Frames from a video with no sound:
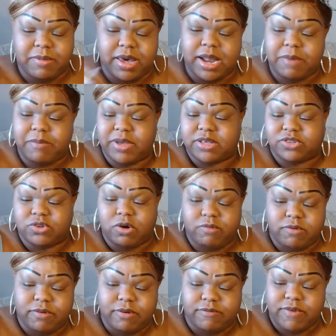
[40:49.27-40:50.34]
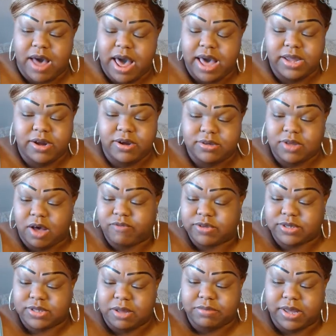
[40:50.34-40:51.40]
man, I've been sober for five years off of
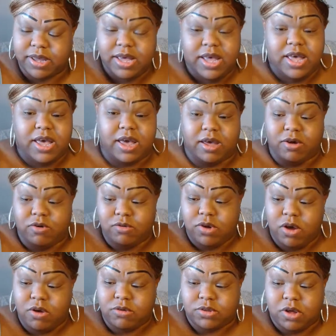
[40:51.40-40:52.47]
something and who knows?